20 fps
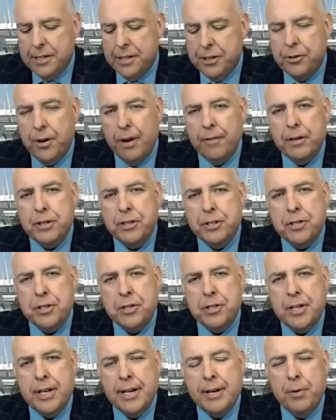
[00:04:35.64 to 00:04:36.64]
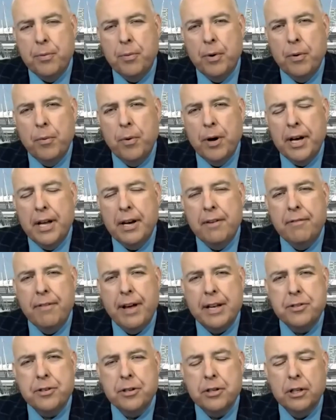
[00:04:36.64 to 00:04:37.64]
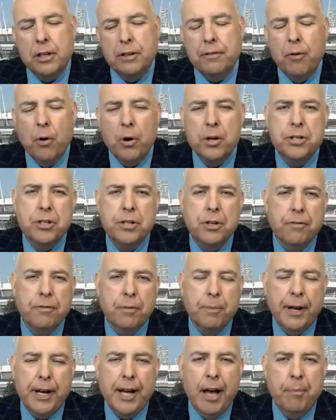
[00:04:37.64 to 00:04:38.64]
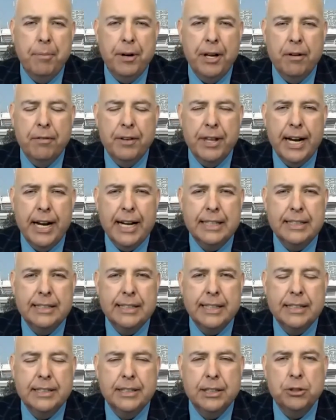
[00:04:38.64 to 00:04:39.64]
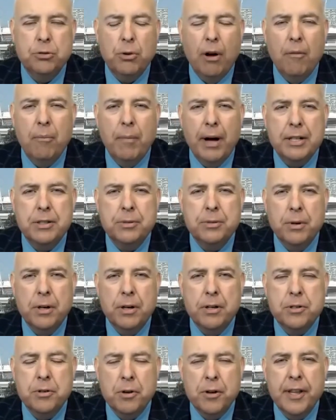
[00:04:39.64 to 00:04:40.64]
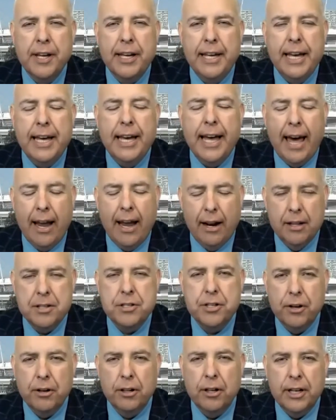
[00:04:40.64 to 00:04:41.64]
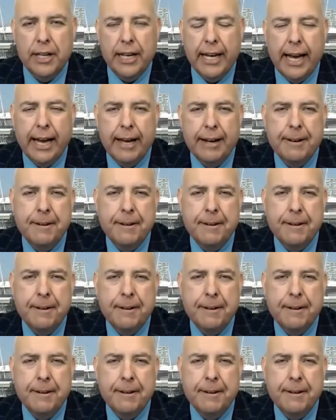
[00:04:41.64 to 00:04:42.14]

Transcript: Trevor, just what could investors look forward to from the company over the next 6 to 12 months? What are sort of the key catalysts you're looking at?